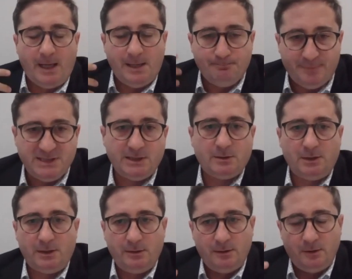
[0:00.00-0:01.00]
In
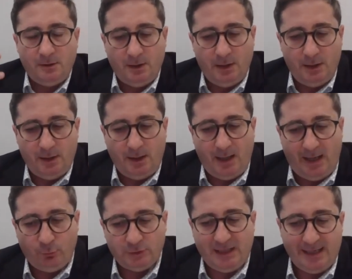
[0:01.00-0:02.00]
particular,
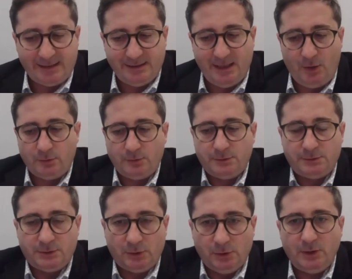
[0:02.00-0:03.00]
I would like now
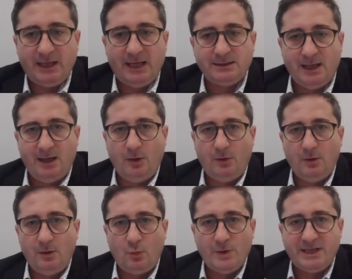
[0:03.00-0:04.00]
to look at
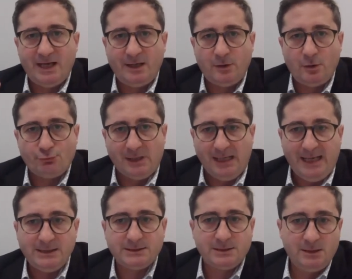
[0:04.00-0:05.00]
how we can
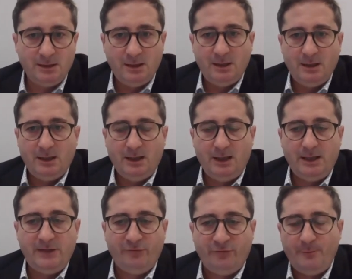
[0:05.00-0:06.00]
relate
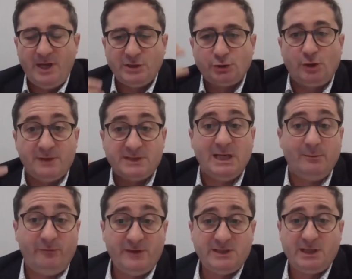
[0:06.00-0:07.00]
information of the
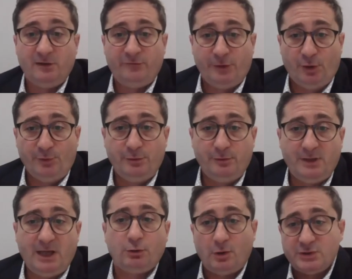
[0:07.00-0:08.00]
same physical
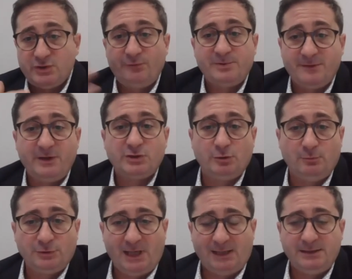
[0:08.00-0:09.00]
phenomenon across
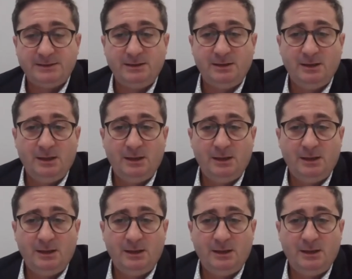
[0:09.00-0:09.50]
observation modality